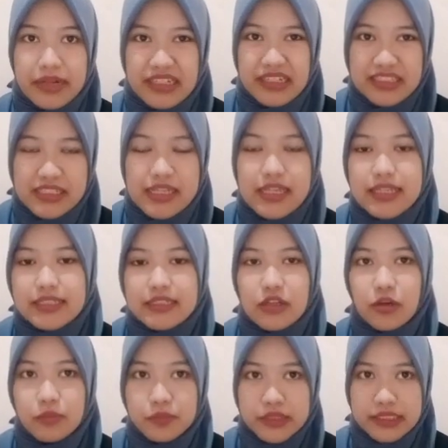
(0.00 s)
party is
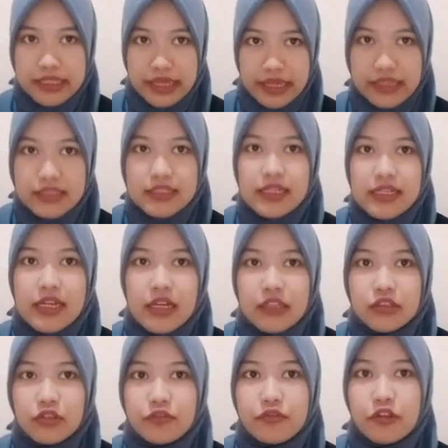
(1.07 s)
obligated
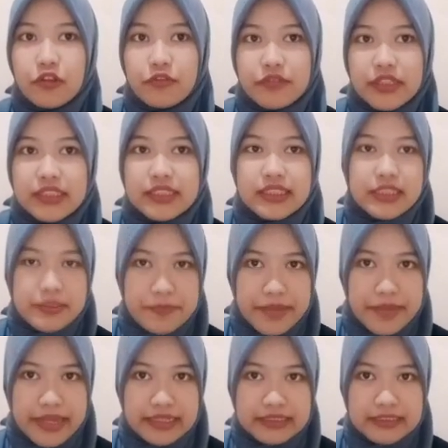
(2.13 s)
to fulfill the
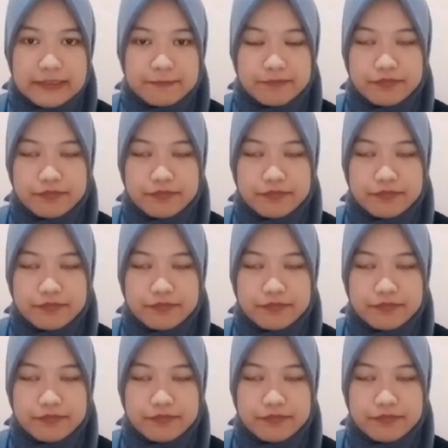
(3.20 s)
demand.